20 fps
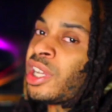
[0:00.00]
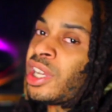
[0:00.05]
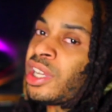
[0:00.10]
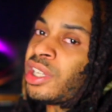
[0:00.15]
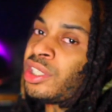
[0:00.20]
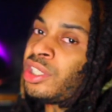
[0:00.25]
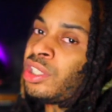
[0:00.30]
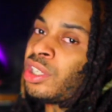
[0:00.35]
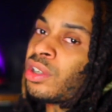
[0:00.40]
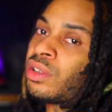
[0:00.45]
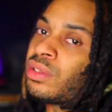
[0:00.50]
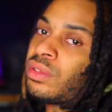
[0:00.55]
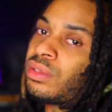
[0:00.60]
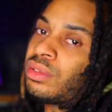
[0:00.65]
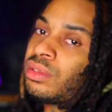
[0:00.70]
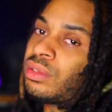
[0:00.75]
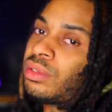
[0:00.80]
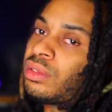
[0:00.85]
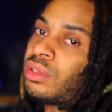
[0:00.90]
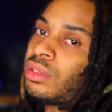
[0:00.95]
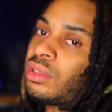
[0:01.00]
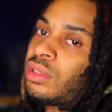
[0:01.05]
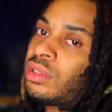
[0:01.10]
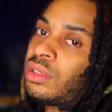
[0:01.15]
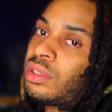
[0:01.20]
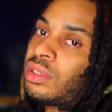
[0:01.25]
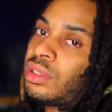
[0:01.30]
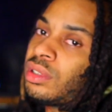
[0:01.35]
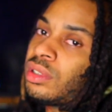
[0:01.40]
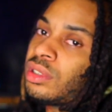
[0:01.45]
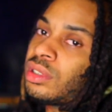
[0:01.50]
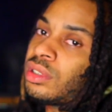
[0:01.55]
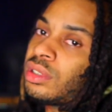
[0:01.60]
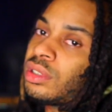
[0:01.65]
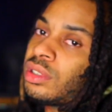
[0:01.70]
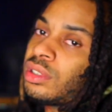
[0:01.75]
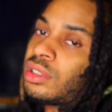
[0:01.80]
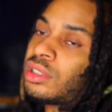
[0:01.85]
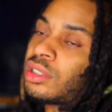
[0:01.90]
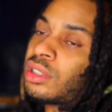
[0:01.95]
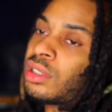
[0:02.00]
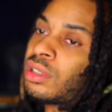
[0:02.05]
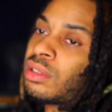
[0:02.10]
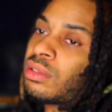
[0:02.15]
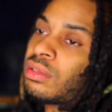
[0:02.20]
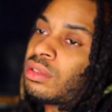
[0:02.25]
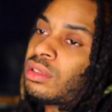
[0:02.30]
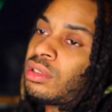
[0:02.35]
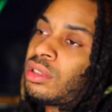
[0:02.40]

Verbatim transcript: that. You know. So